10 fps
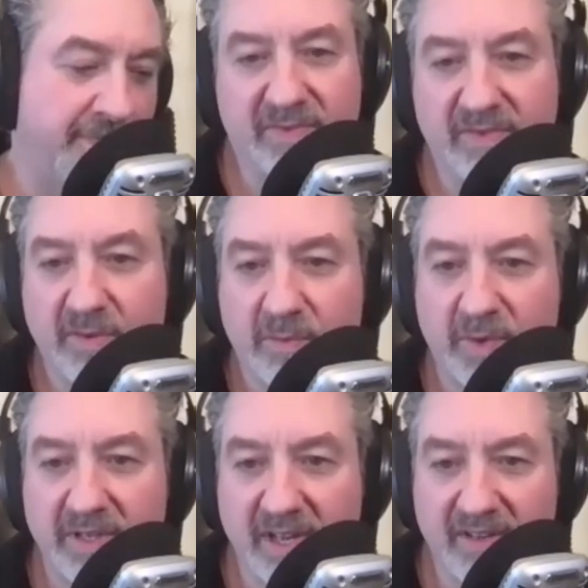So what
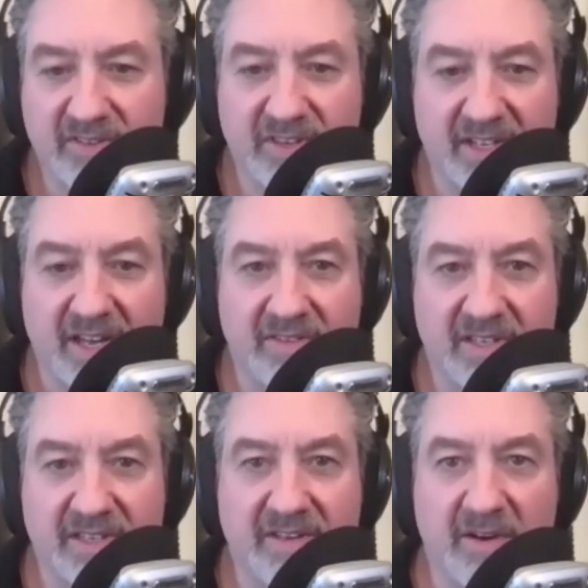do you guys think? I
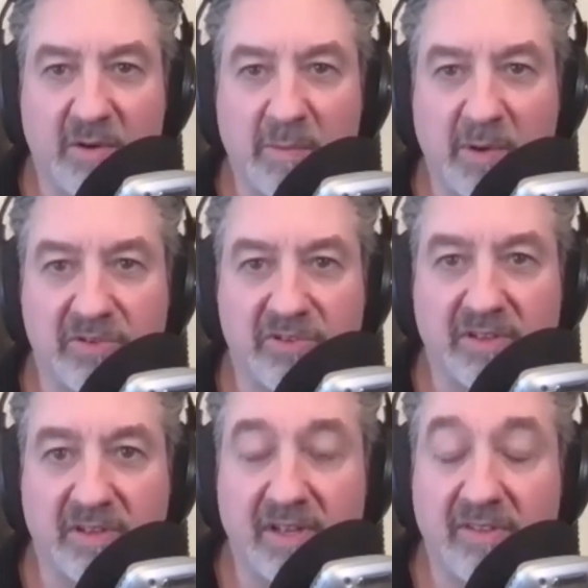think
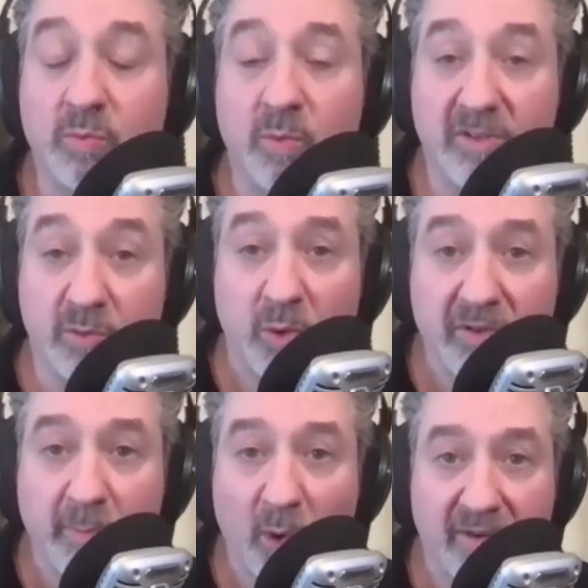nano-emulsion, it's worth
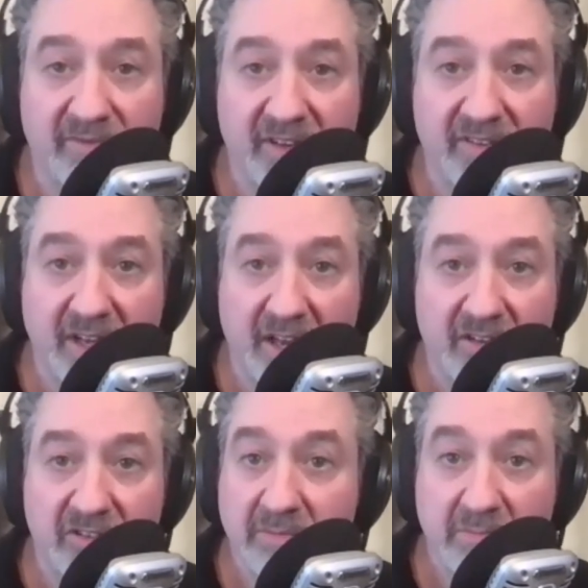more investigation.